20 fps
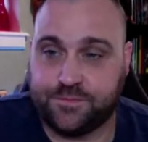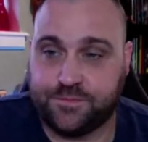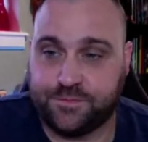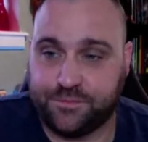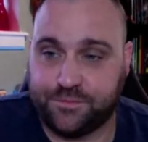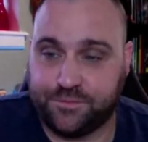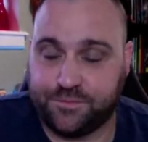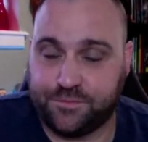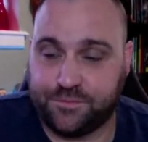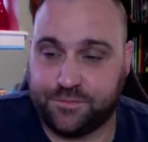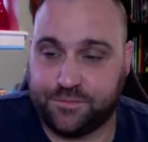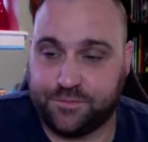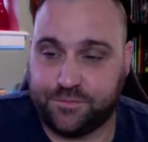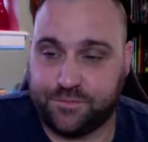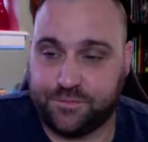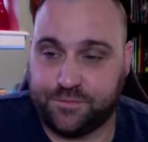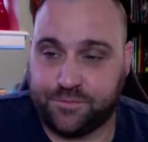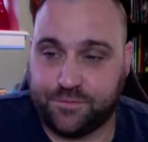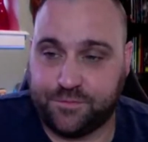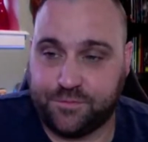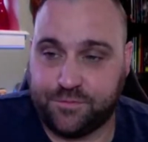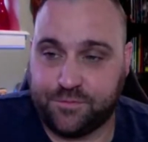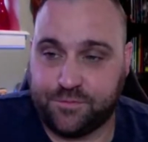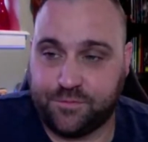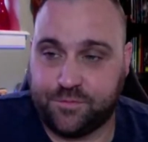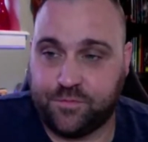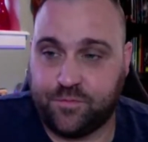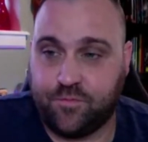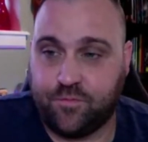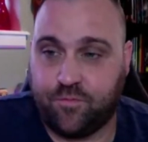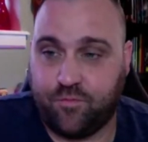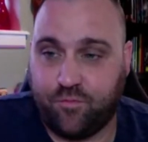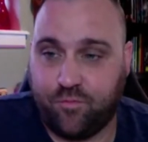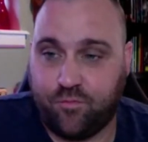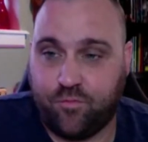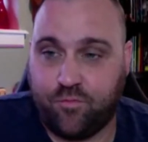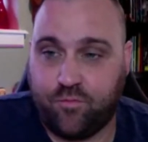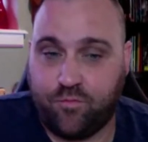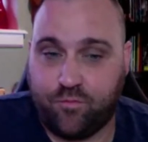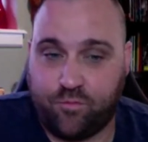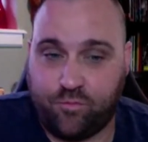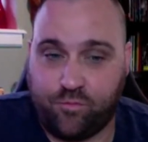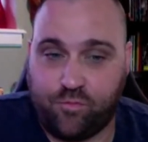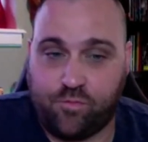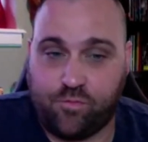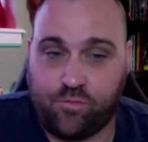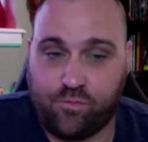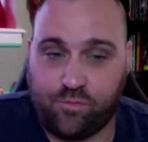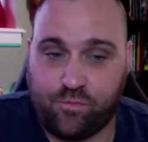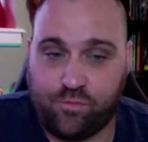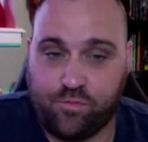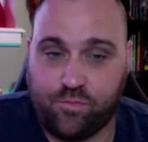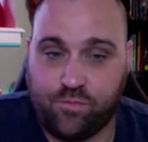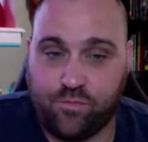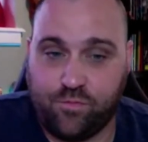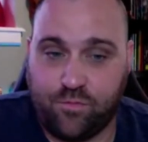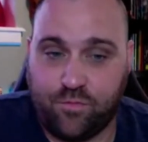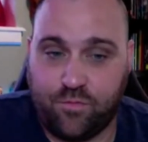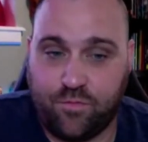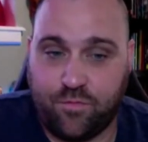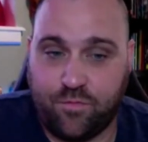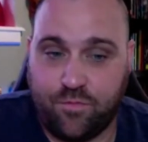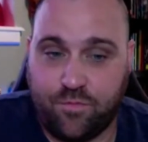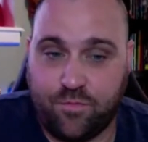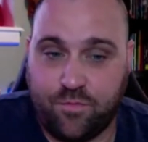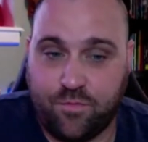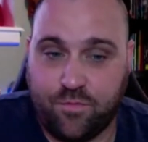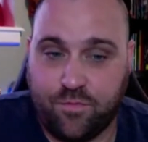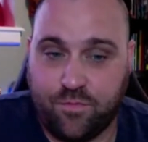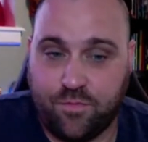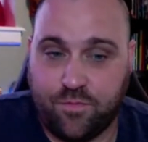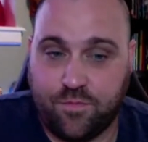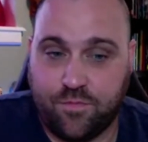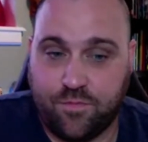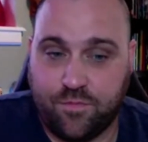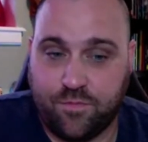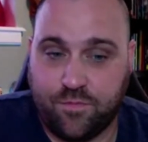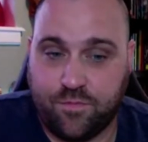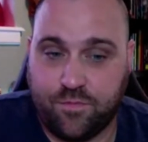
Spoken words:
[no speech]